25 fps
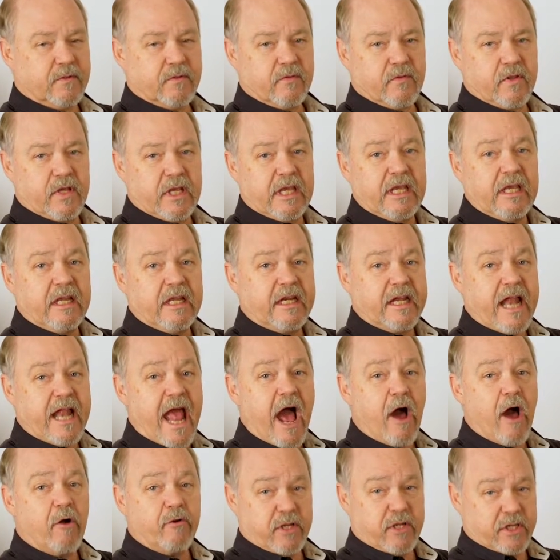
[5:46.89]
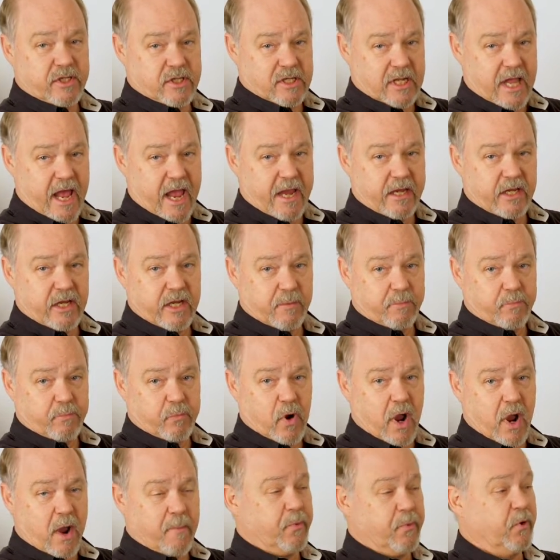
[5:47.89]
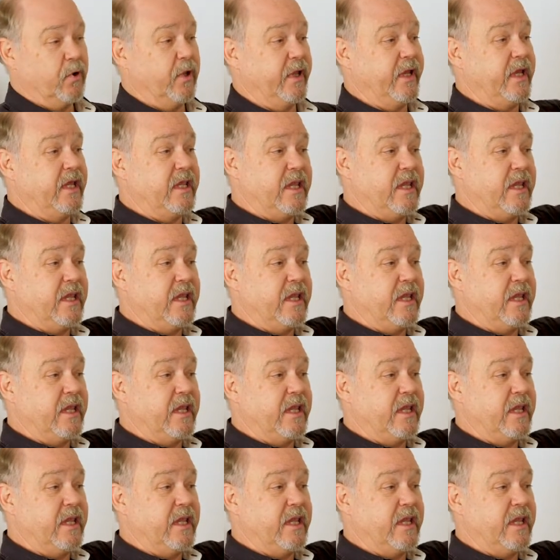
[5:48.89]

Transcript: the in and out is lined up properly,